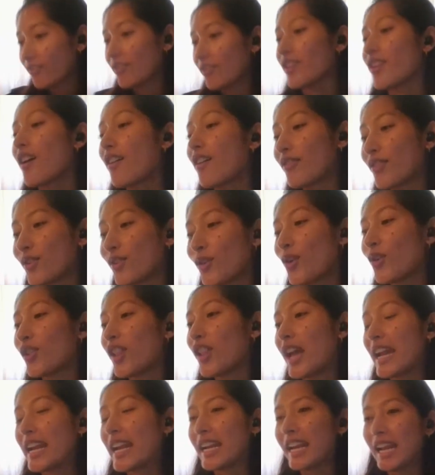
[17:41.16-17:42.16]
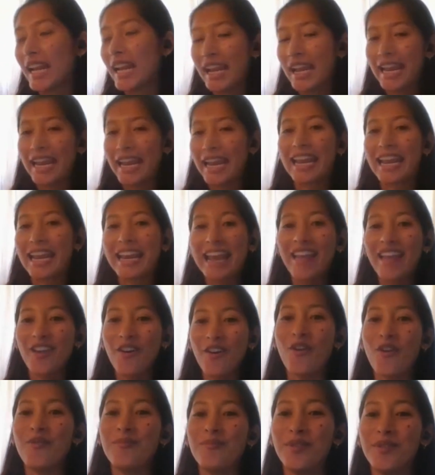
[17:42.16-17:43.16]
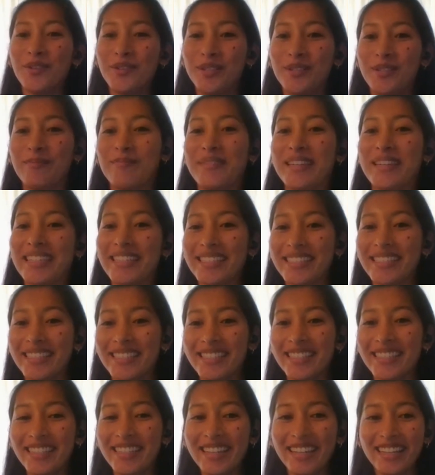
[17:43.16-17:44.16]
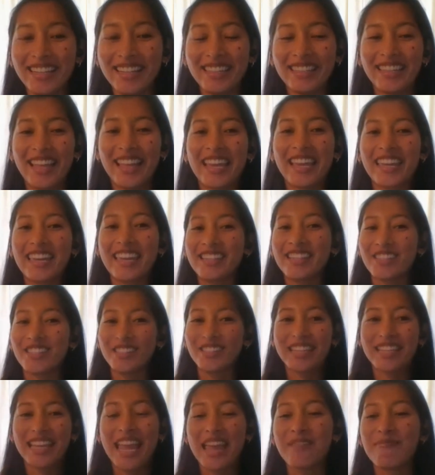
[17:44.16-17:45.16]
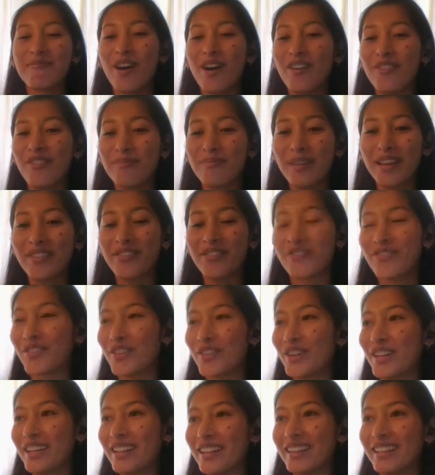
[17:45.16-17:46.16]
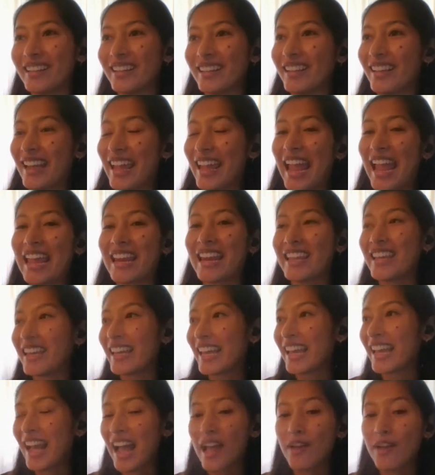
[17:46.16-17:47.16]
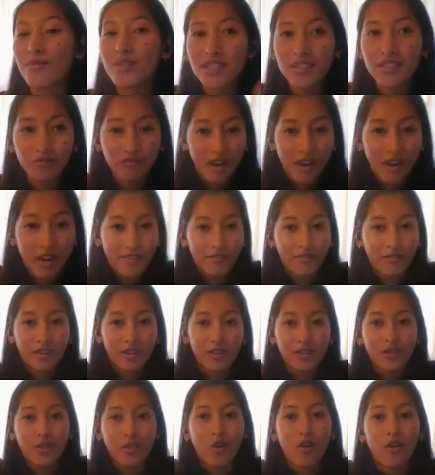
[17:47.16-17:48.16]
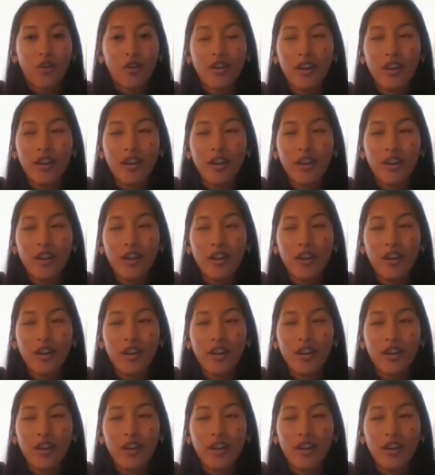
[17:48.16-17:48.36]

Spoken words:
feet off the goal line, and I almost missed. Like, it just came off my foot, and I was right in front of the goal,